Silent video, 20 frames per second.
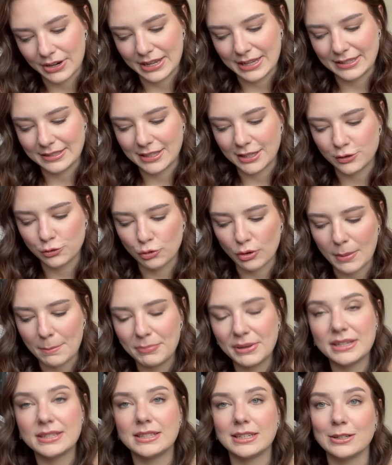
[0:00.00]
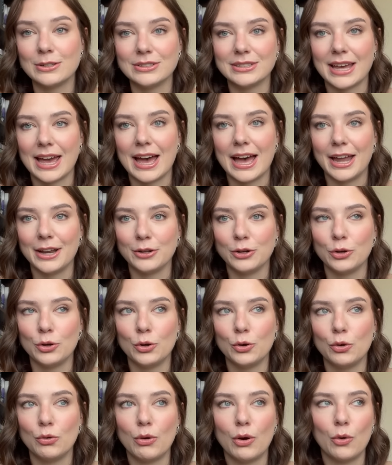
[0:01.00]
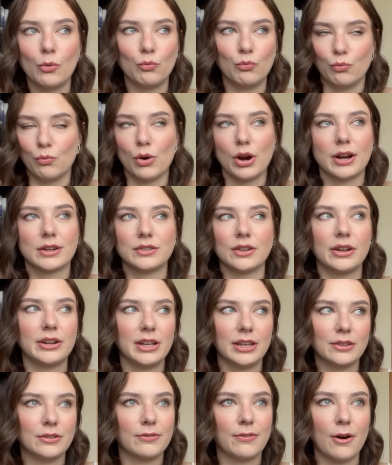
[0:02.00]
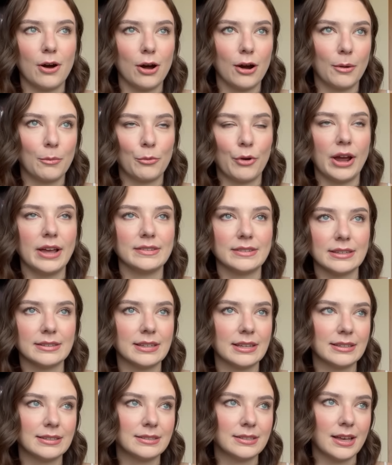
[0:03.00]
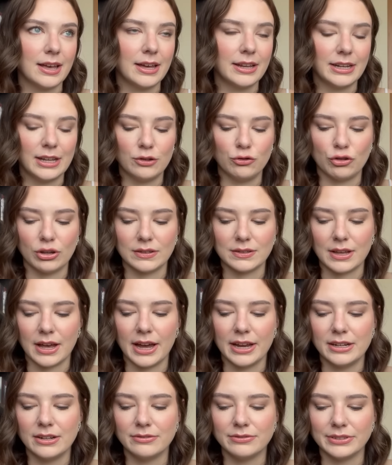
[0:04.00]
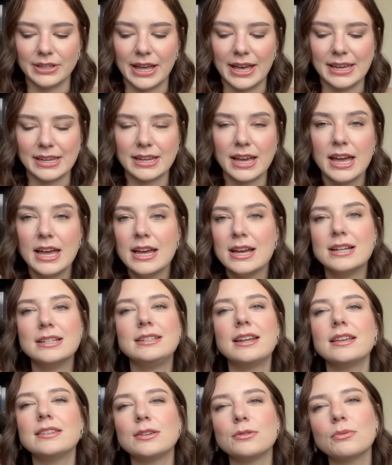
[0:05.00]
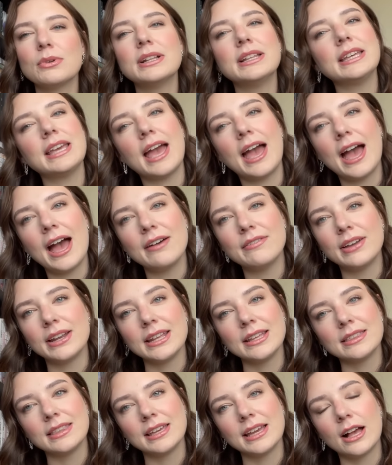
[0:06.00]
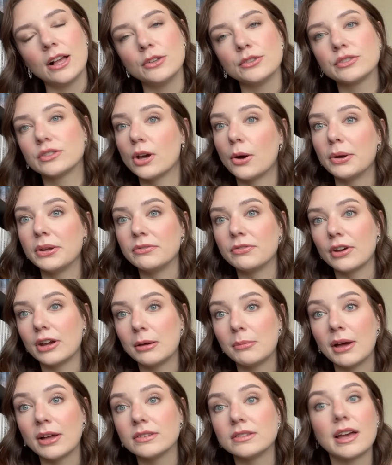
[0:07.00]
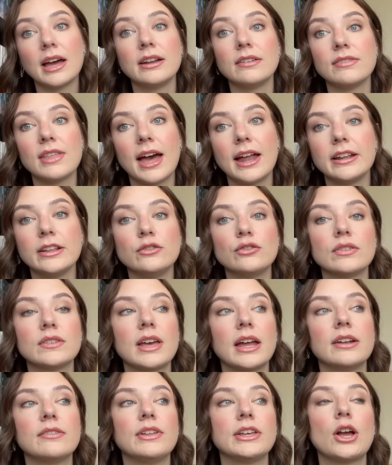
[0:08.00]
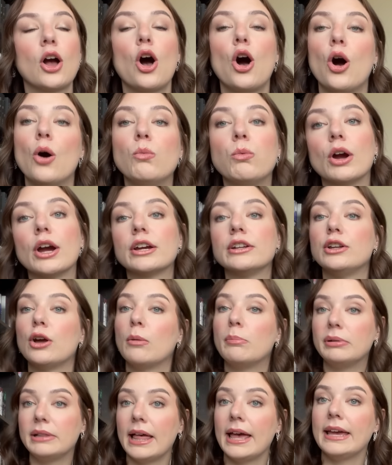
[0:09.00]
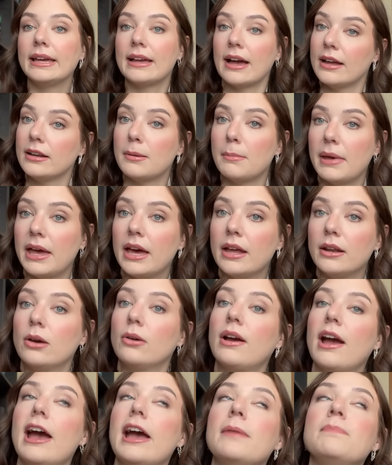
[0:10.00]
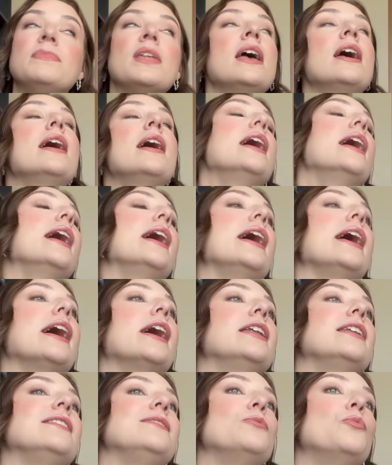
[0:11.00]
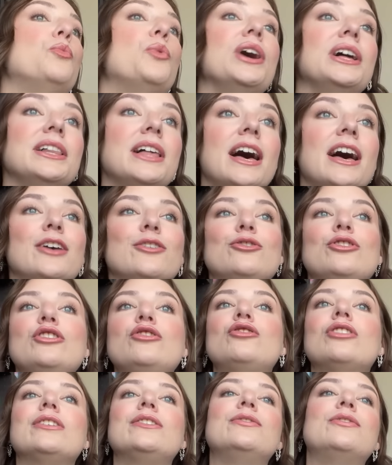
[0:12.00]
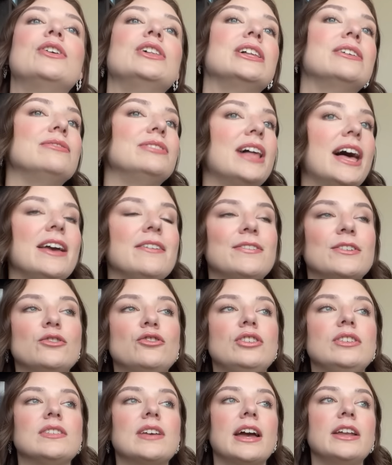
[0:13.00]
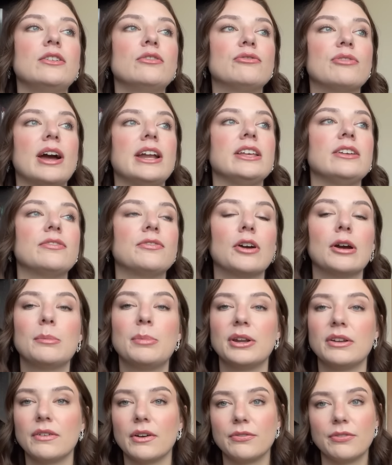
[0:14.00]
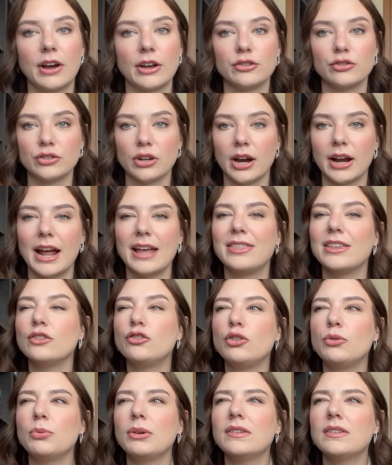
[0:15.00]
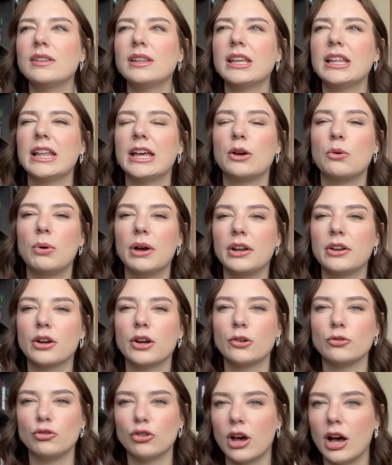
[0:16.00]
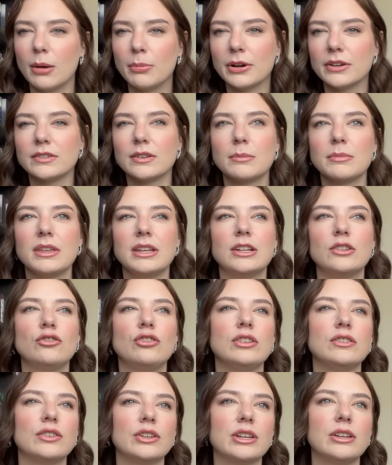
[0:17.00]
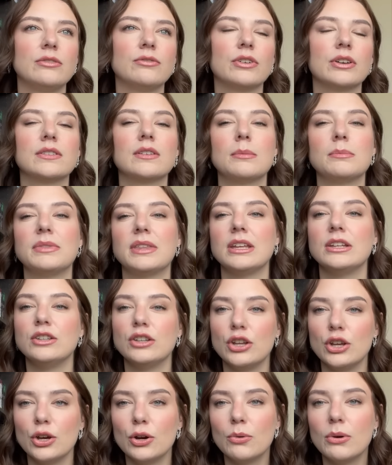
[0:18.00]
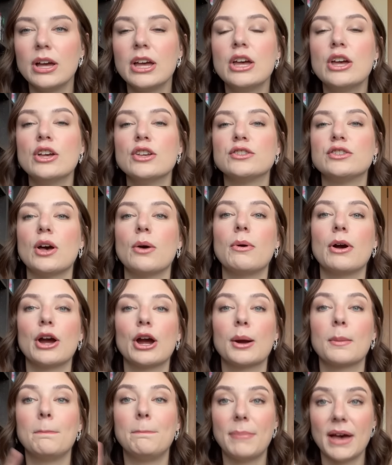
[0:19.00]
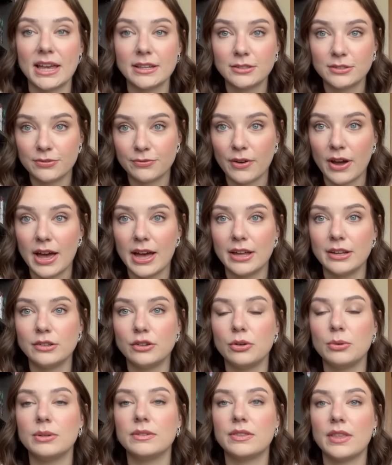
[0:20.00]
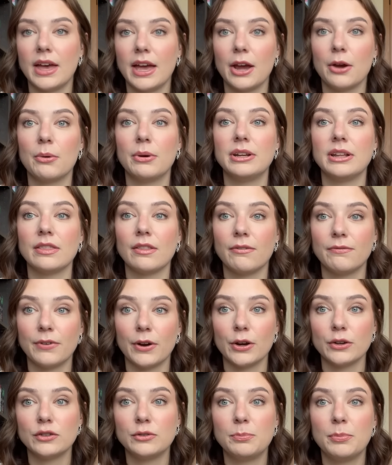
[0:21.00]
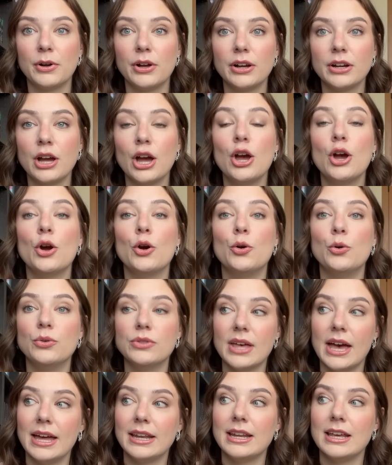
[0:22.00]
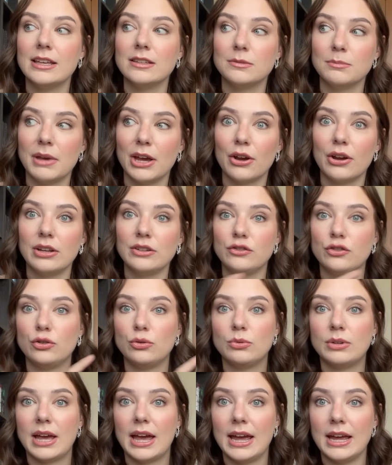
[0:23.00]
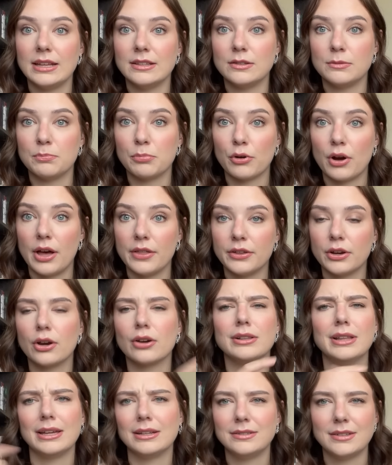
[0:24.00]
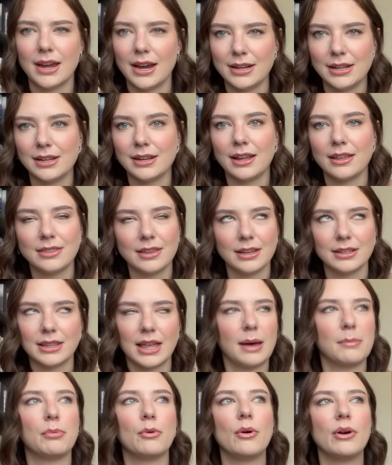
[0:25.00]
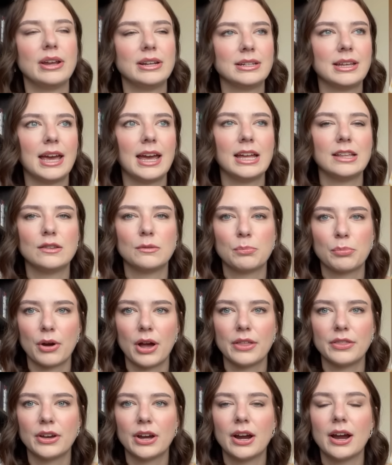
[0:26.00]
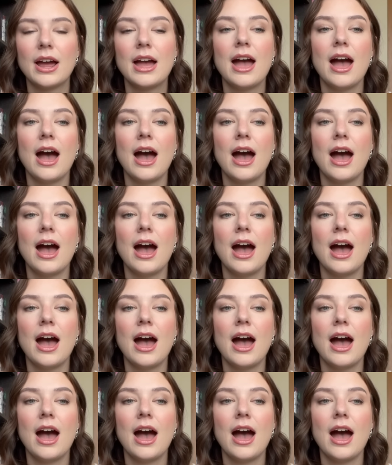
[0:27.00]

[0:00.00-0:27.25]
He's this grumpy single dad who works on his farm, raises his son, and just kind of like doesn't really have anything else going for him outside of that. He's just kind of like all work, no play kind of man, okay? And Willa, she's just full of life and she's kind of ready for a bit of a fresh start. I think she recently like quit her job or something and she's looking for something new. So her best friend, who is the heroine in the first book, who then is married to Cade's brother, or like dating, I think at that point, Cade's brother.